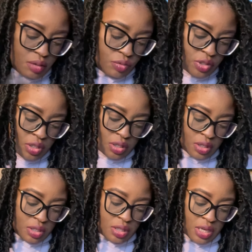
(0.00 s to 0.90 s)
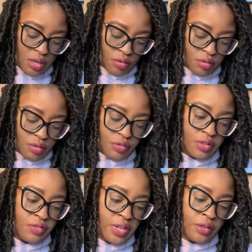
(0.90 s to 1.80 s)
which is a steal for
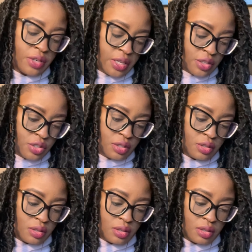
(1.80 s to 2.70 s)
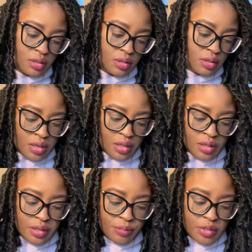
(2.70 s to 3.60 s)
foundation. The
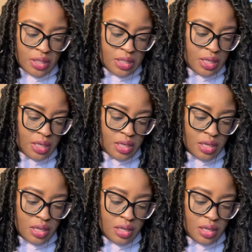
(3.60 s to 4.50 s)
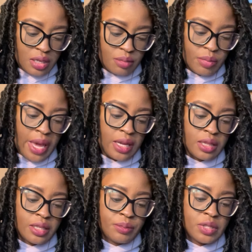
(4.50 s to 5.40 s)
lipstick, MAC
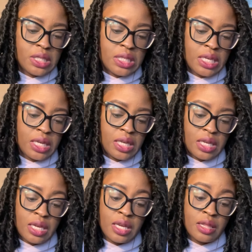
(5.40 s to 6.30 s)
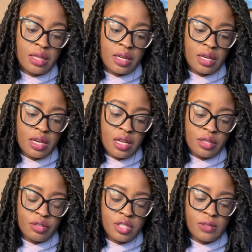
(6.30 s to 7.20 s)
lipstick, and the
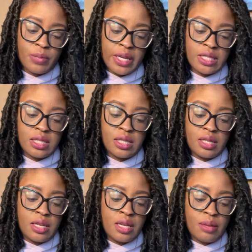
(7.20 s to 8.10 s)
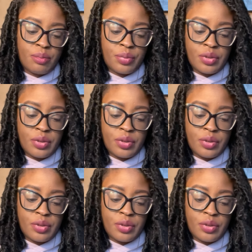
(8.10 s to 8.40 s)
color Spice It Up.